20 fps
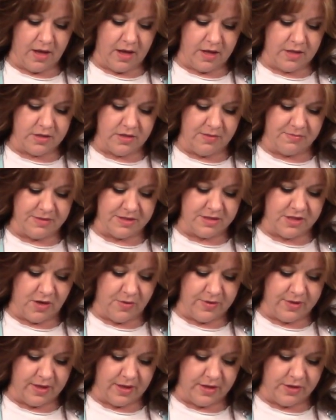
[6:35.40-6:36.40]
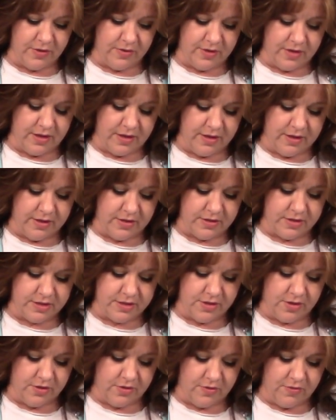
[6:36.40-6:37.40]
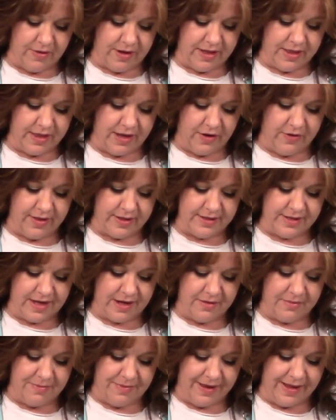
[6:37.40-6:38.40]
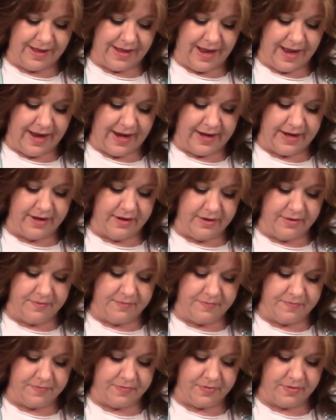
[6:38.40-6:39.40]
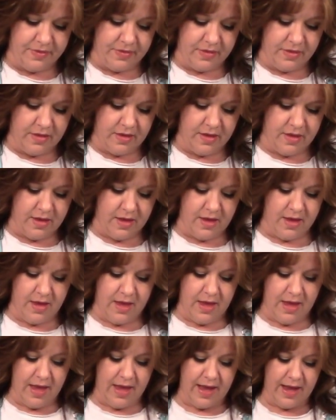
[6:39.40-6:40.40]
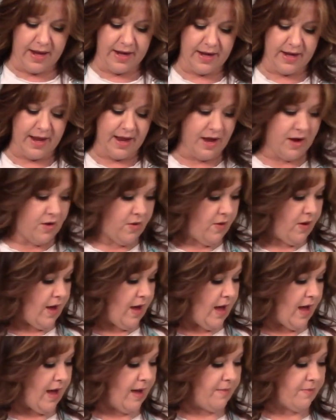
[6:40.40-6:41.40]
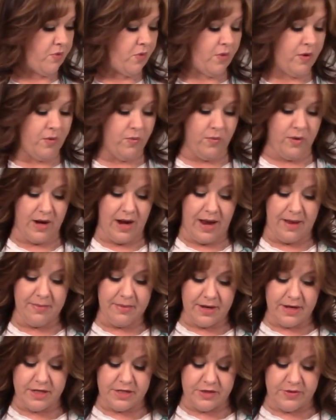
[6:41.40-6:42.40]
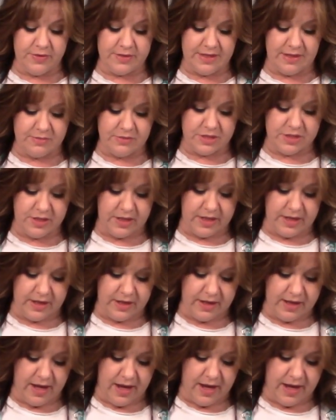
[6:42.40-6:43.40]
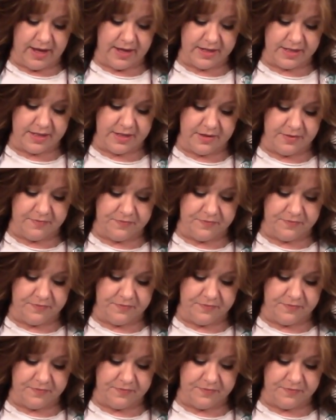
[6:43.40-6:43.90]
So I'm going to start with doing a little circle right there. That's kind of my guide. And now what I'm going to do is I'm just going to cut